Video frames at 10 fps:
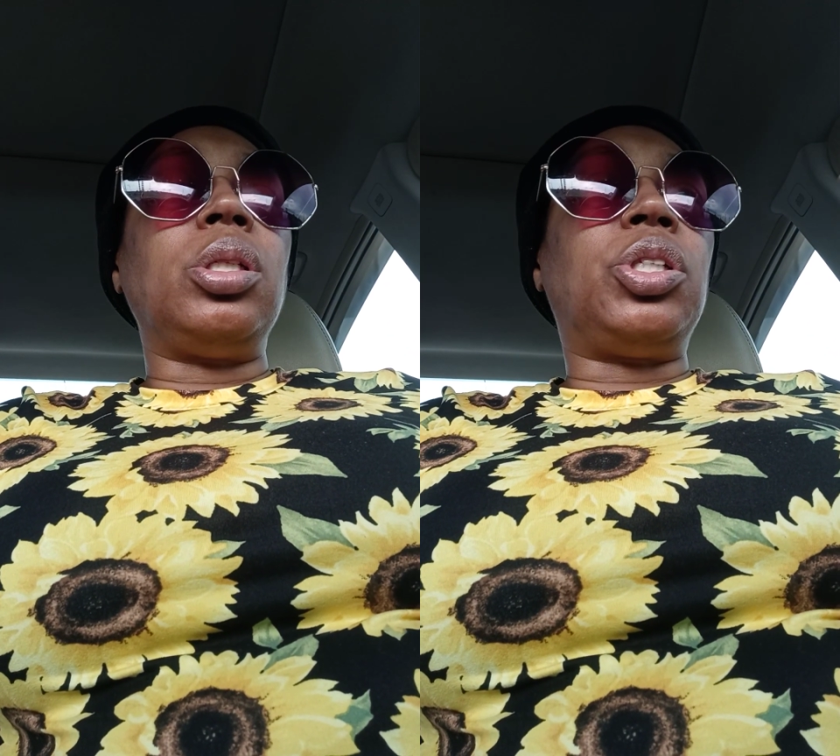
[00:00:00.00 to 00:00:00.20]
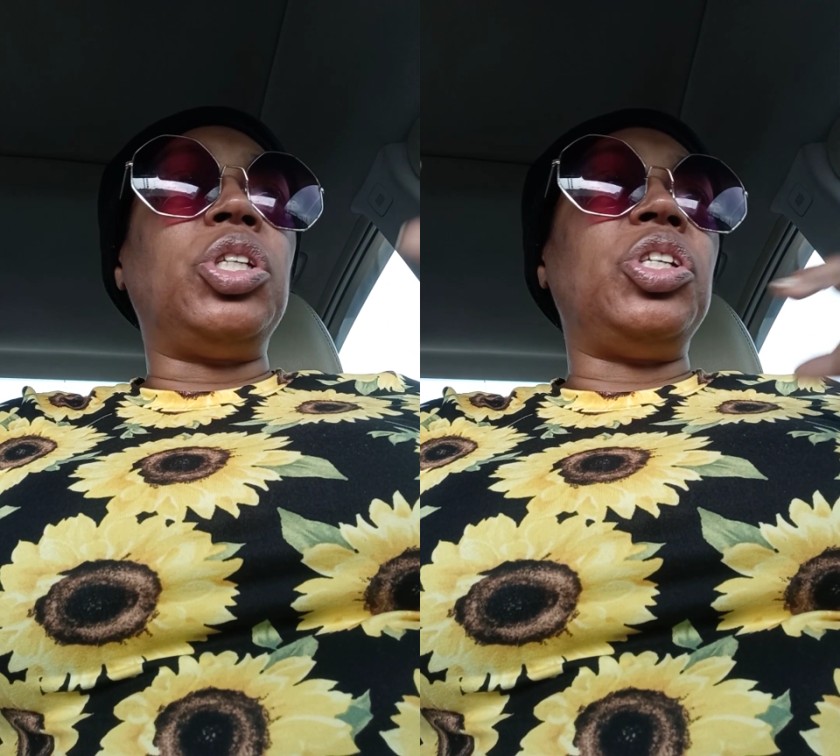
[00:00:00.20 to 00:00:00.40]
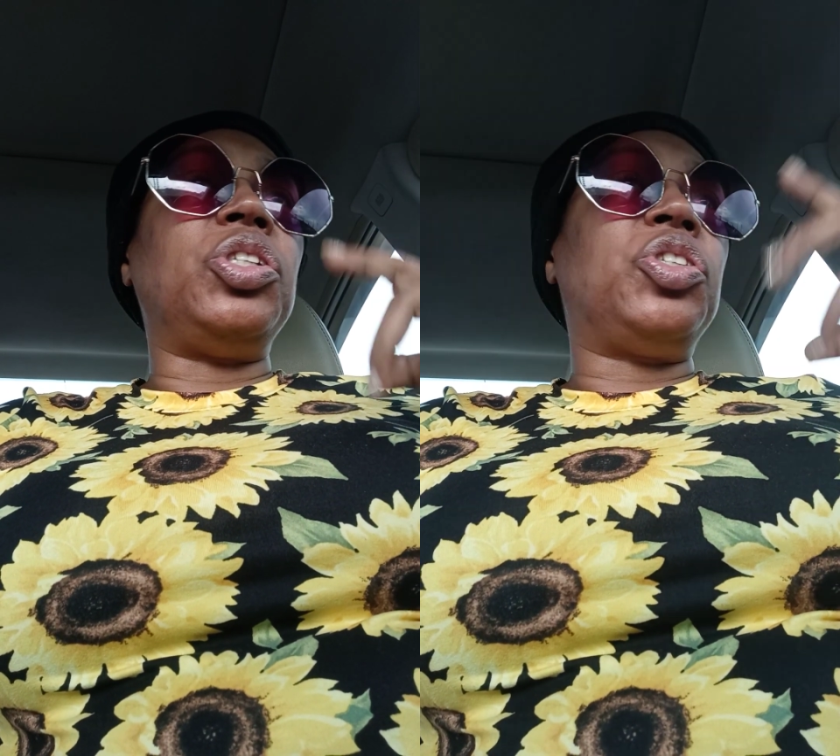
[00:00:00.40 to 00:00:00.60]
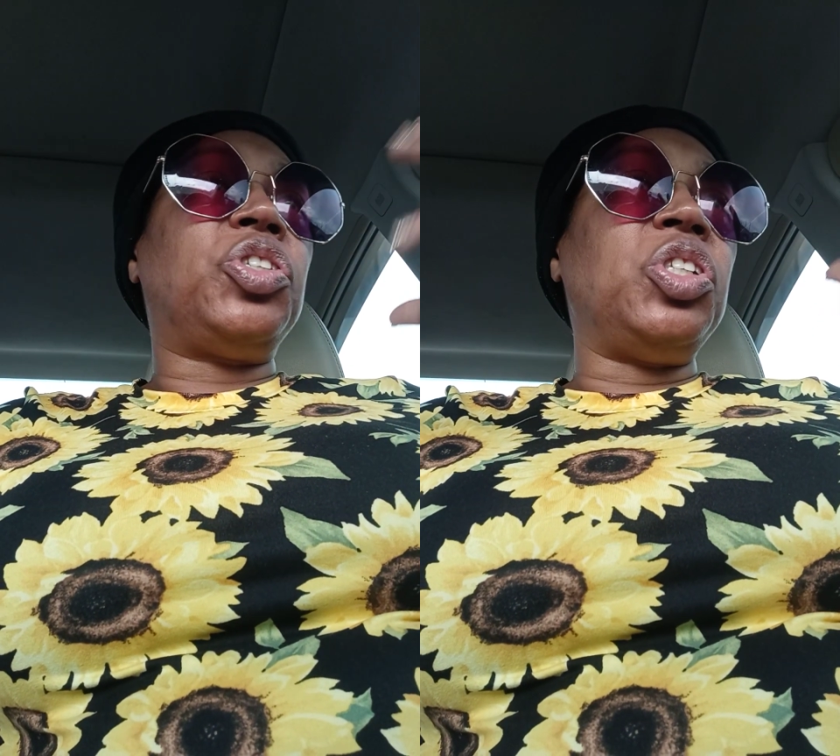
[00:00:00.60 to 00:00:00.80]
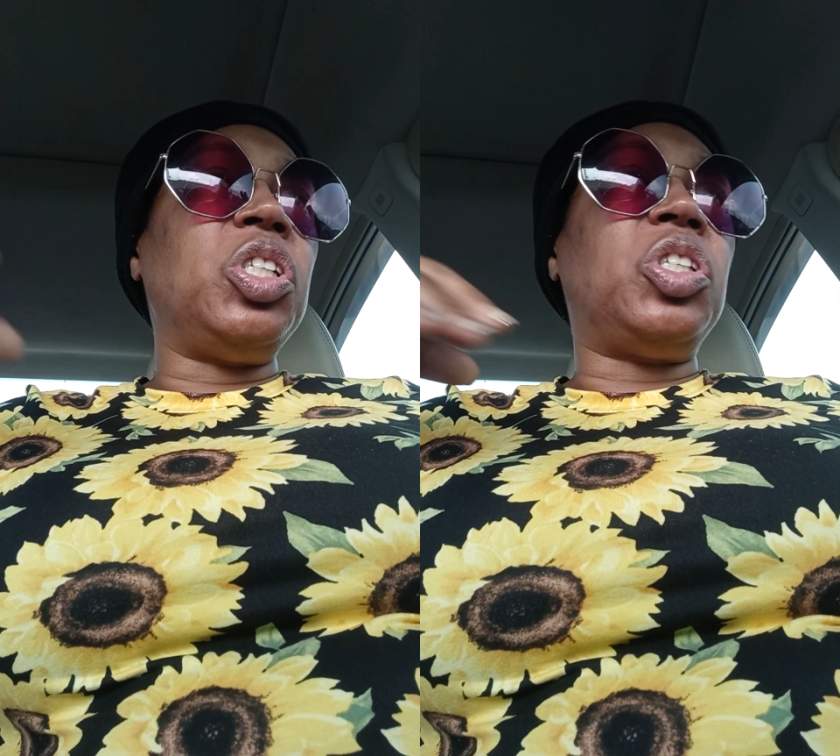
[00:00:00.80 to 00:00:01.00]
she's
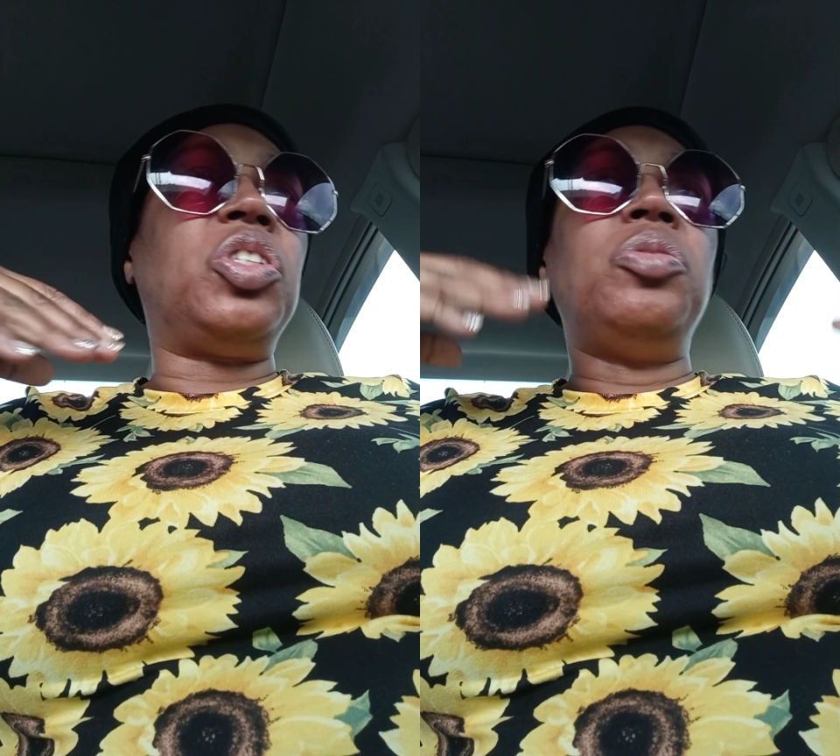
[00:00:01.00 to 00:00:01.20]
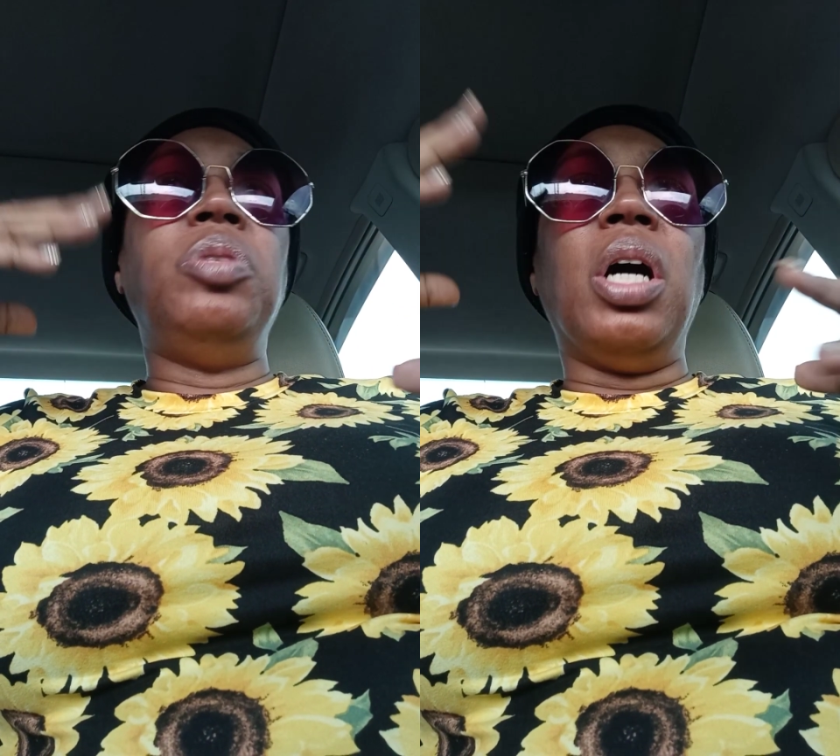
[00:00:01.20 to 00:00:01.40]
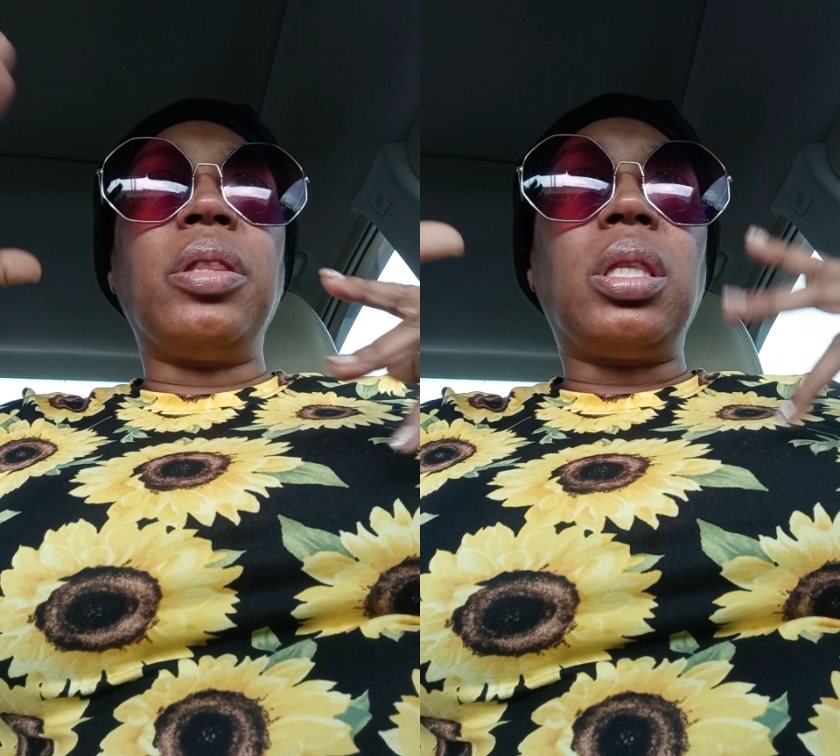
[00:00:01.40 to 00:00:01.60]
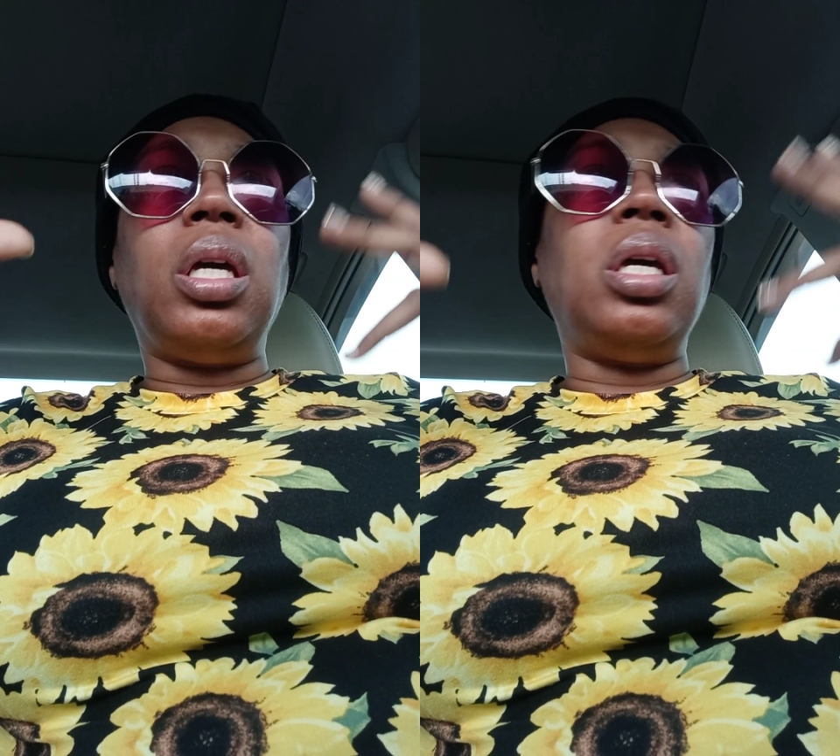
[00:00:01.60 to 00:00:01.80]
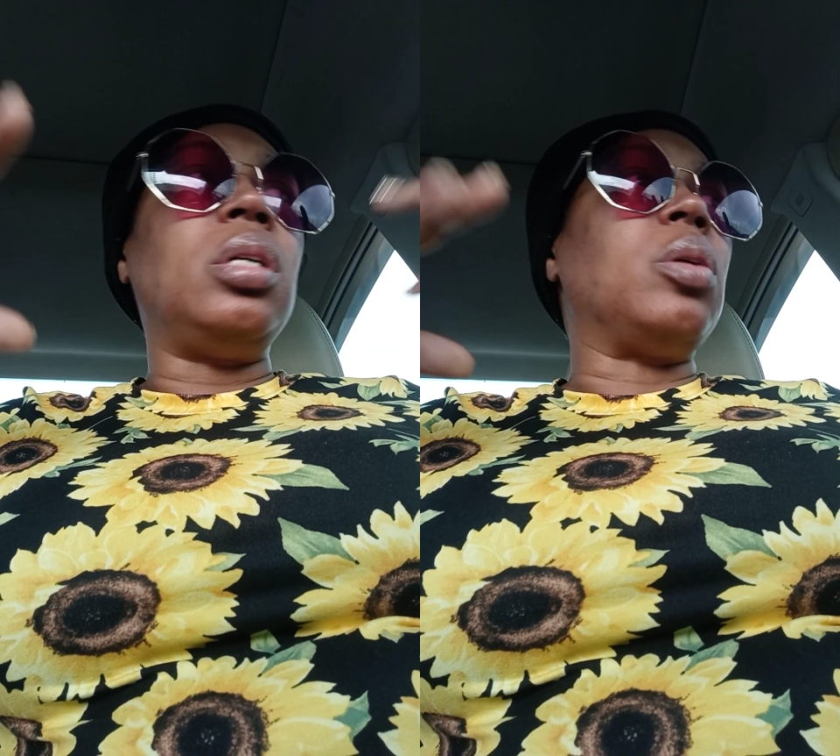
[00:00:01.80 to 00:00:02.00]
she's done
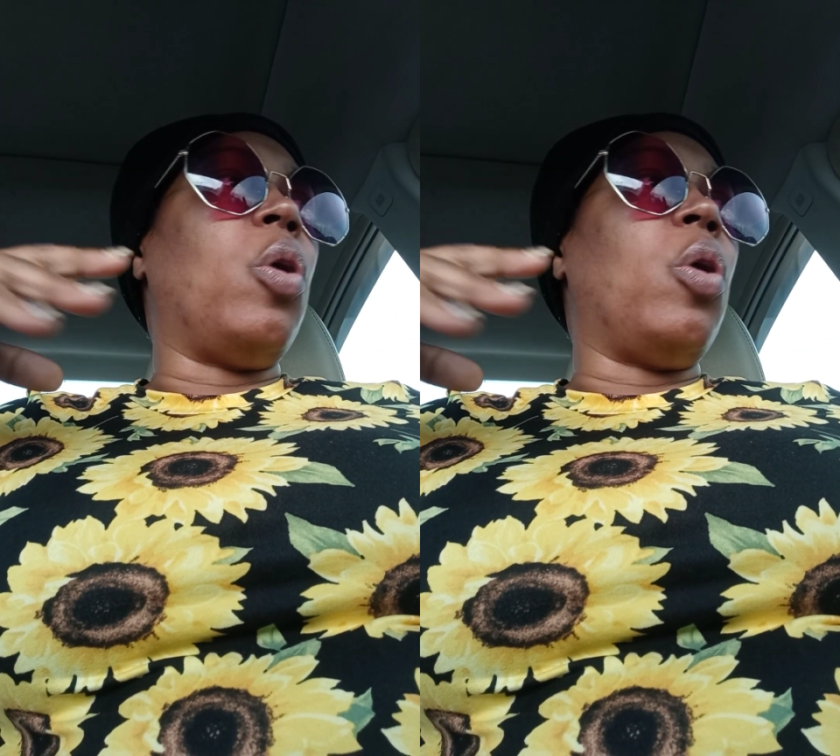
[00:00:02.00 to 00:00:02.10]
things